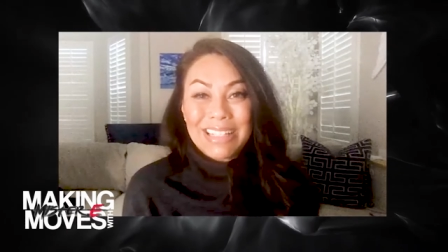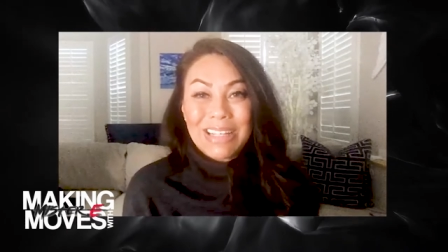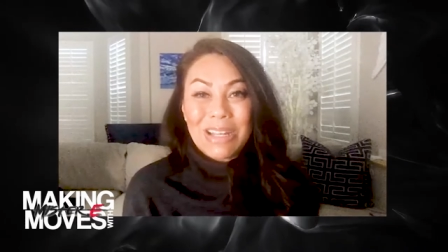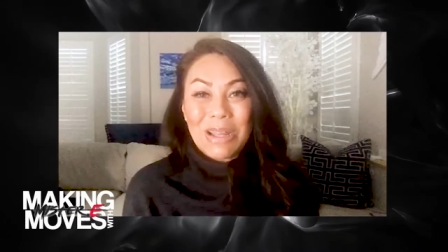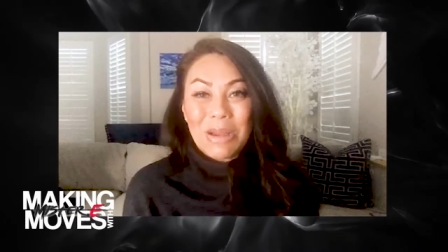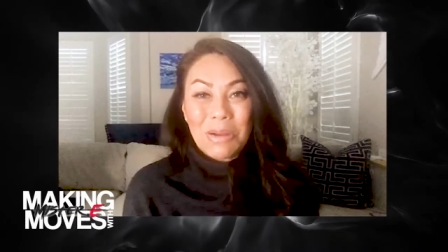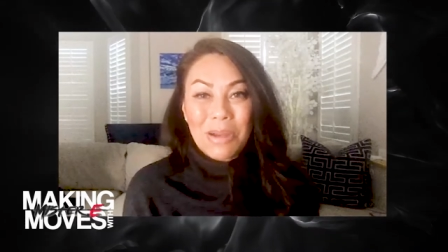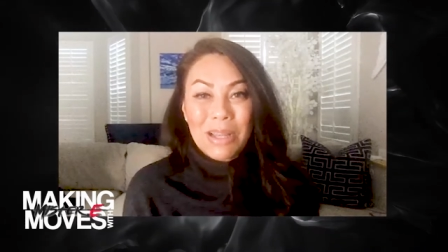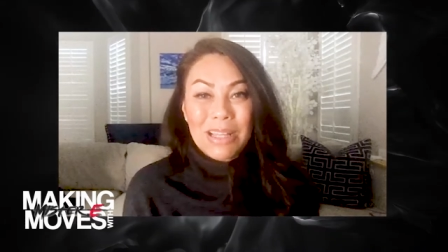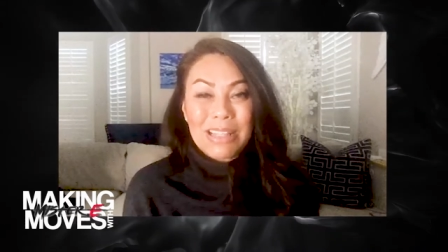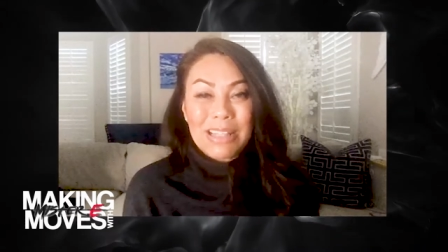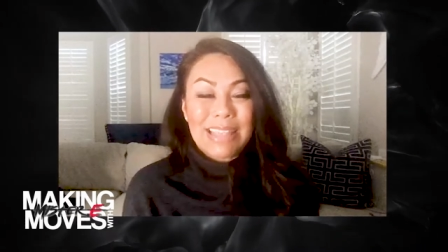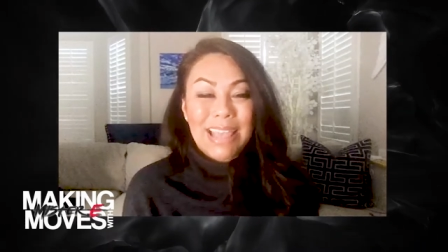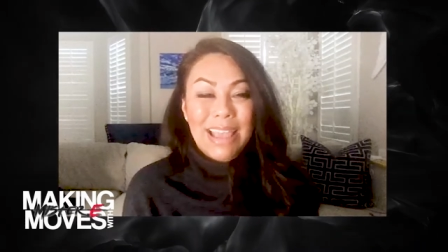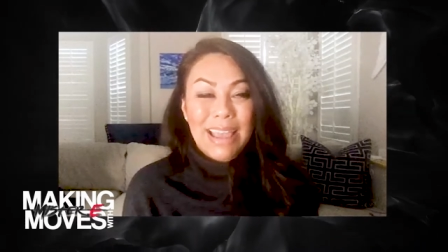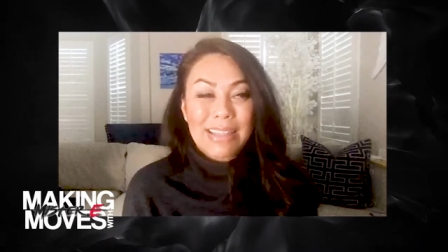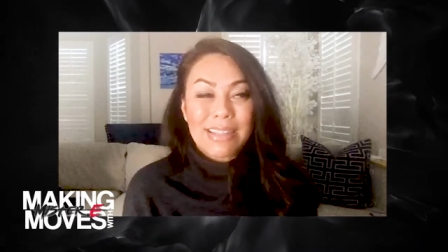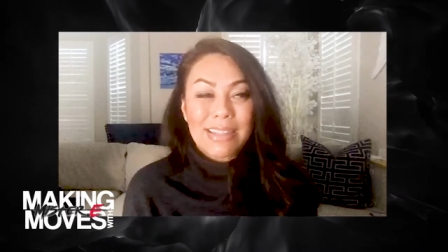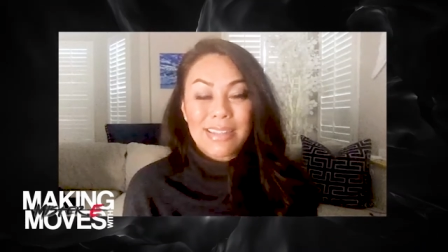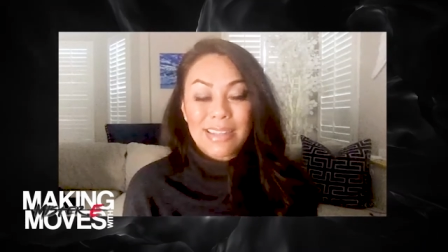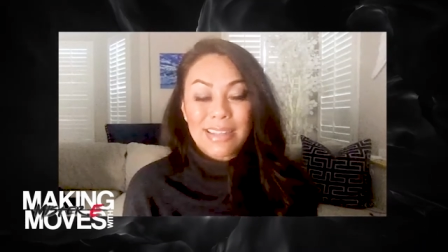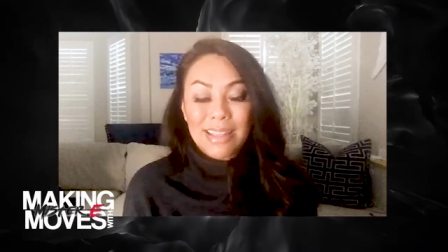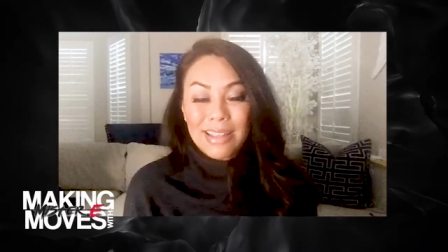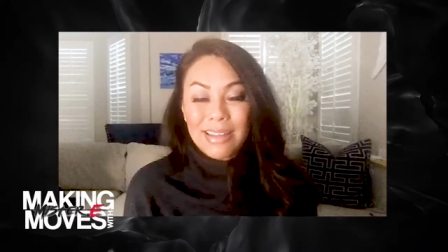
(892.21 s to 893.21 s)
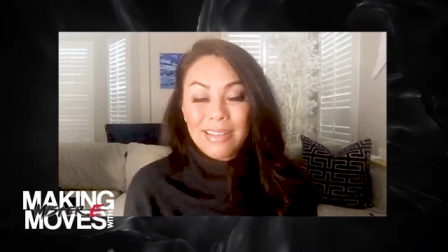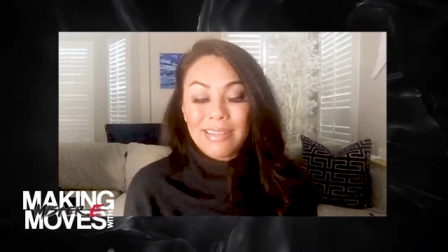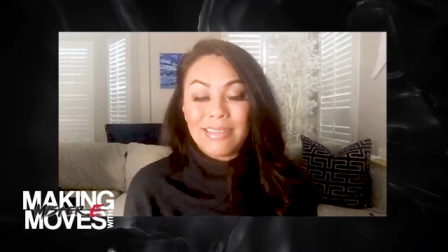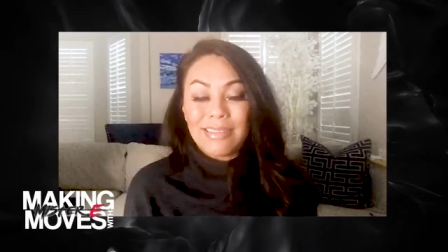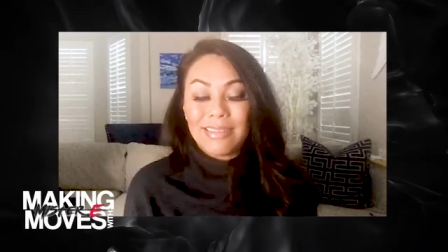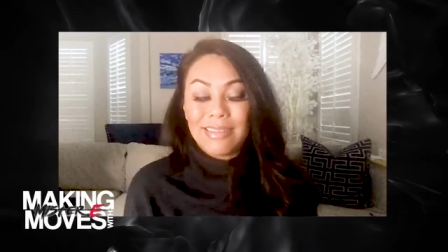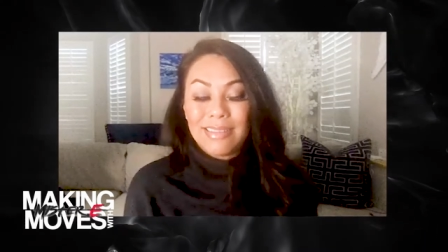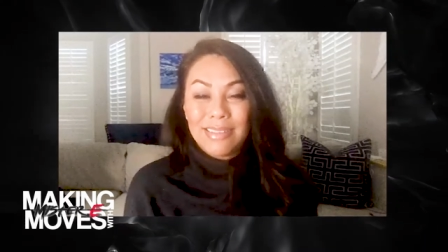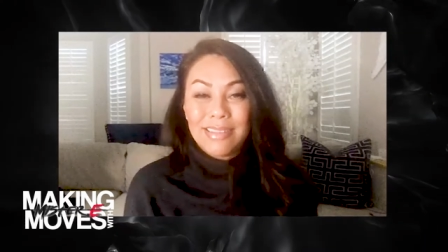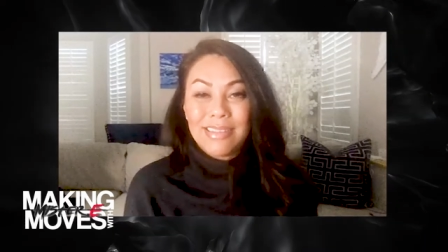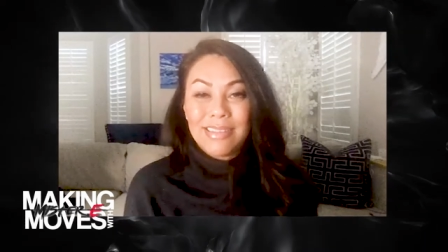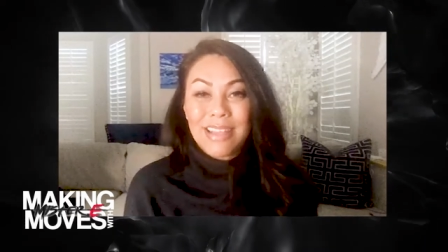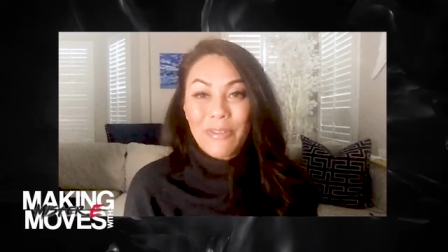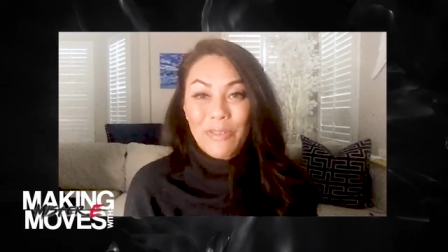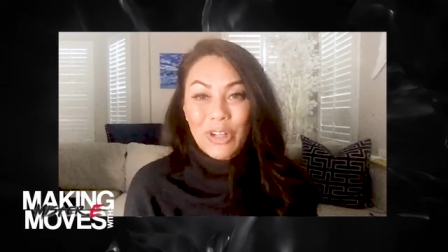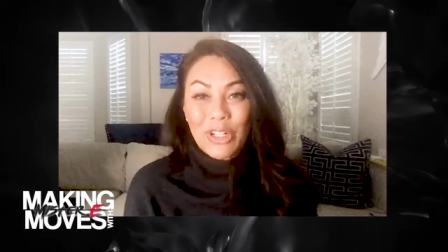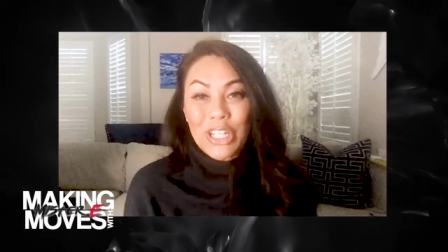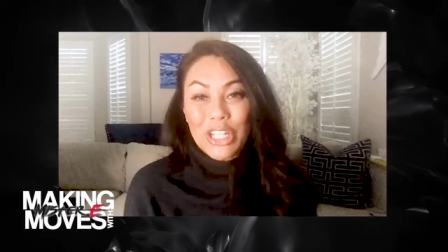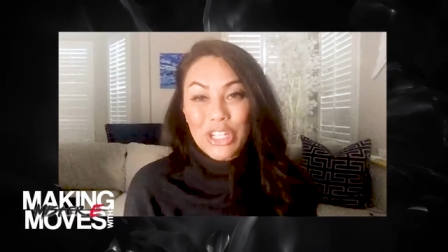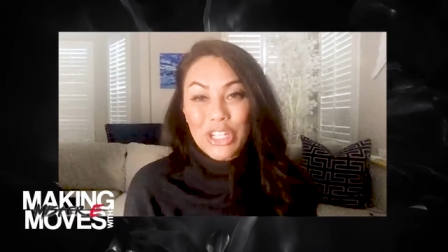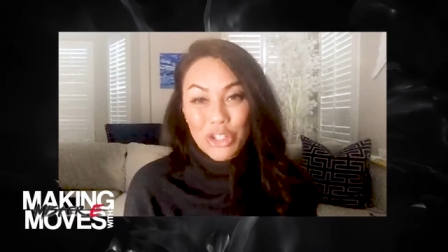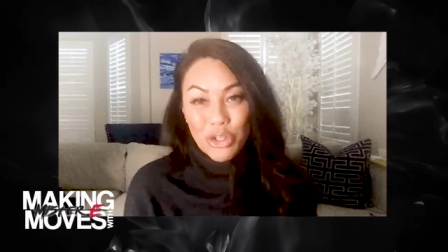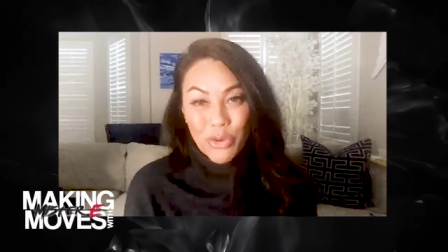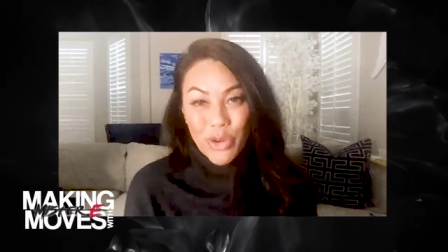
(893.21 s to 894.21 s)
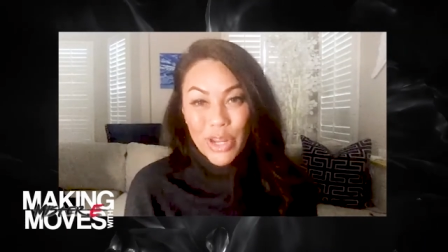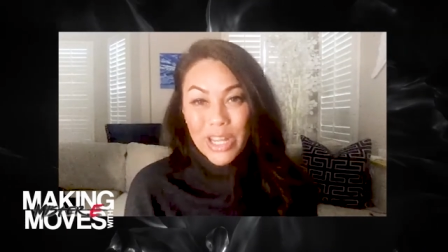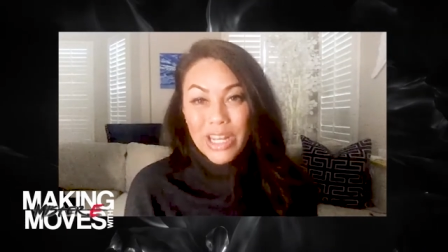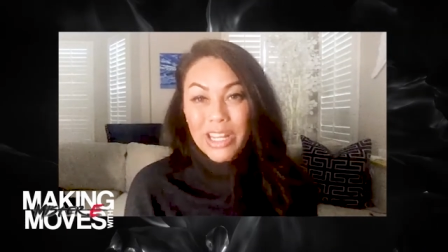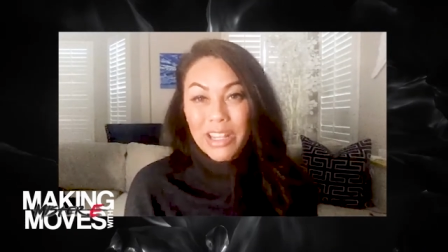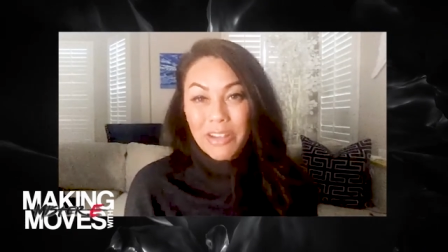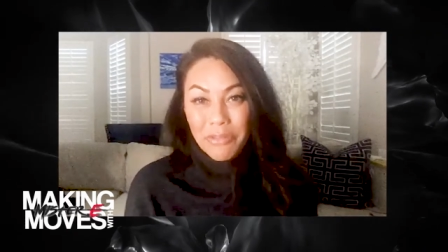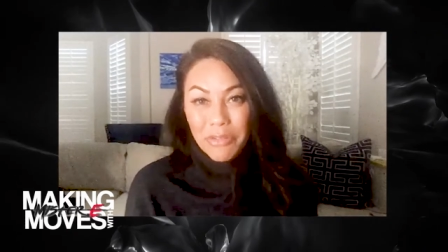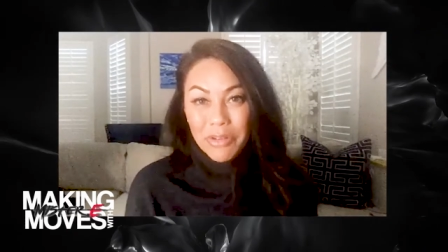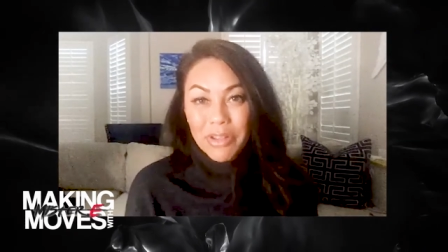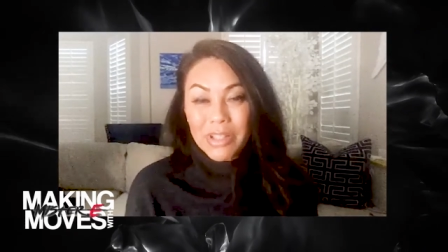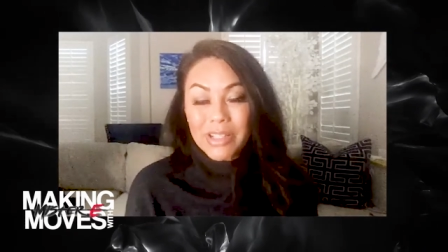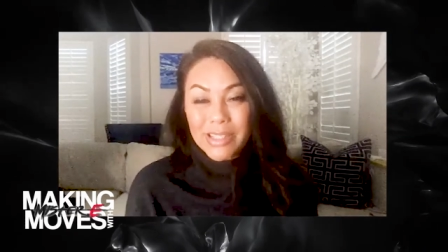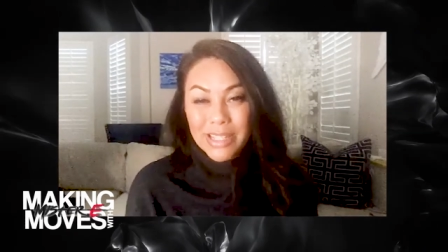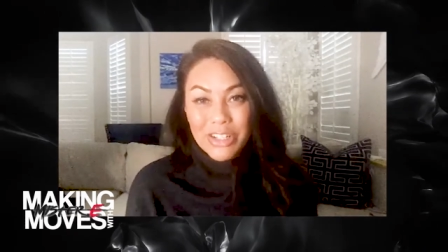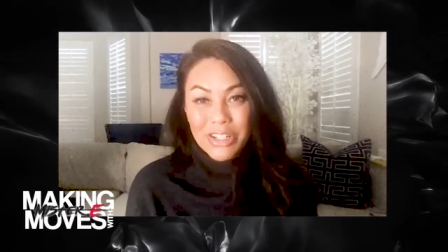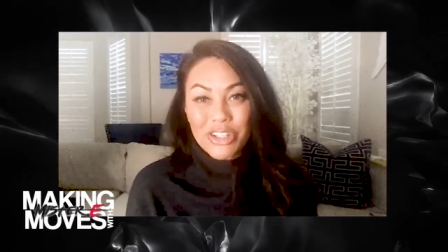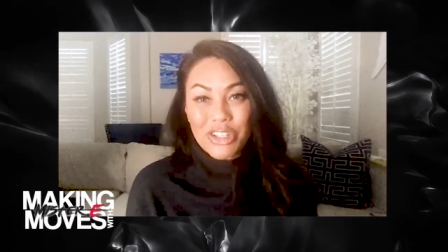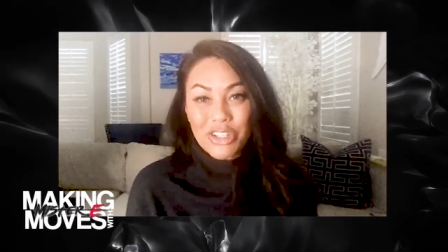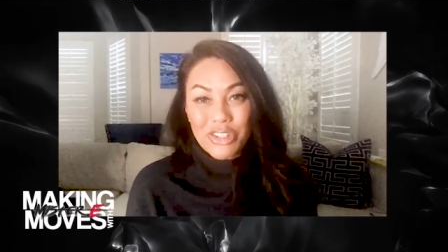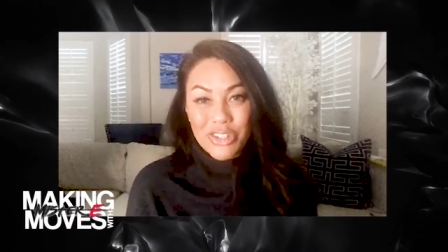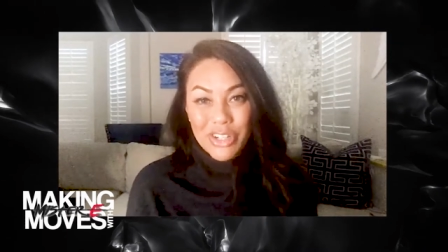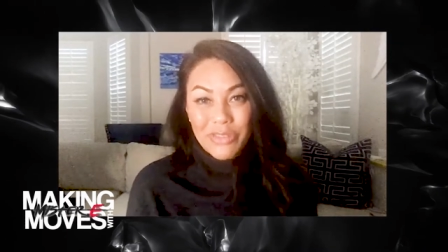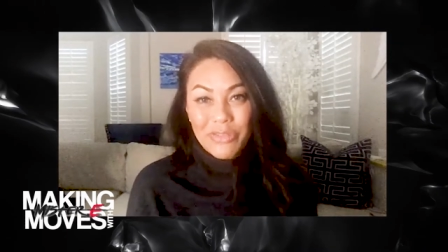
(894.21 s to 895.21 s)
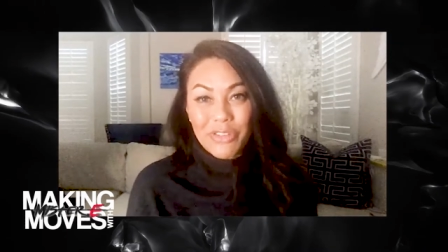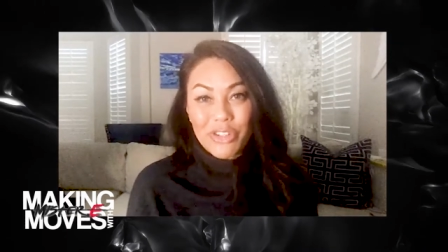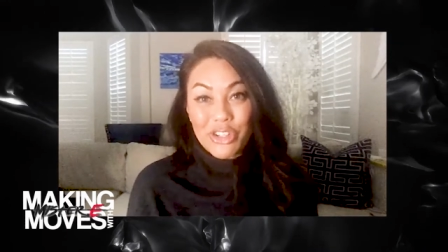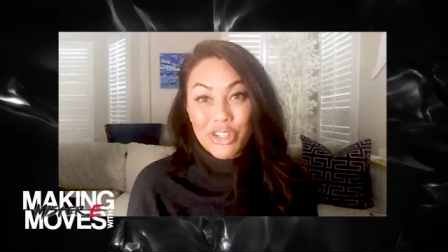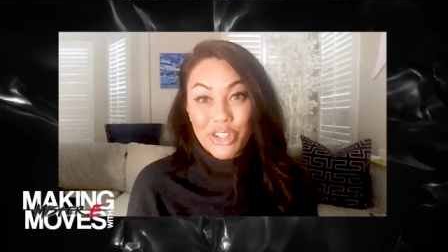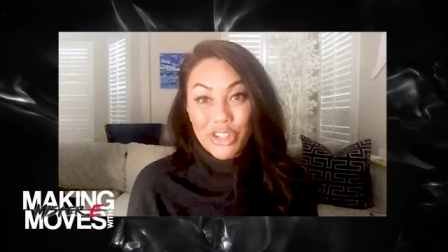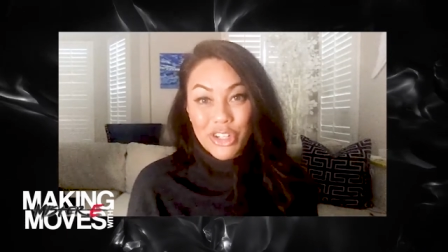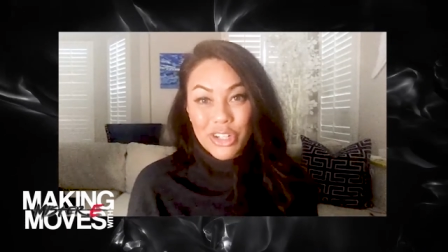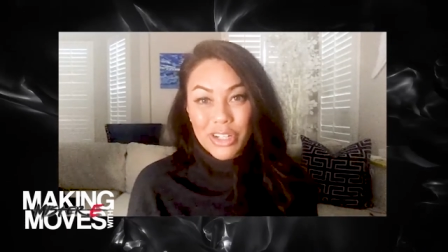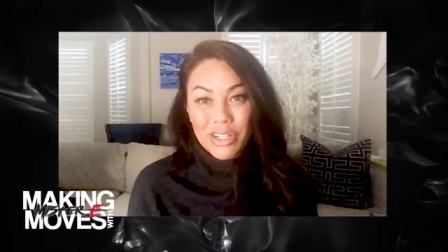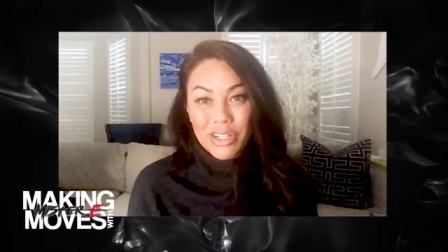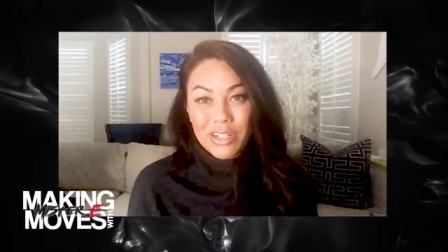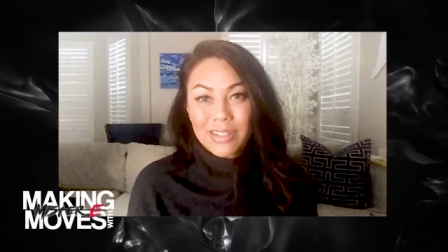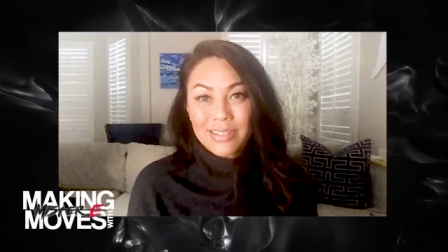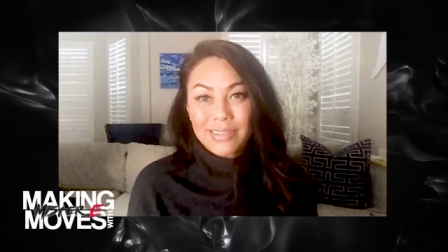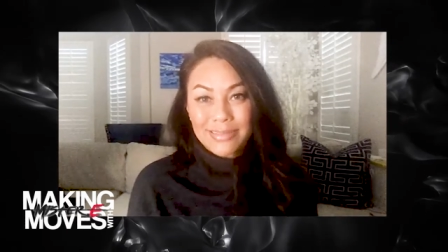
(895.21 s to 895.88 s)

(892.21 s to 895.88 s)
you know a test and definitely training for this industry for sure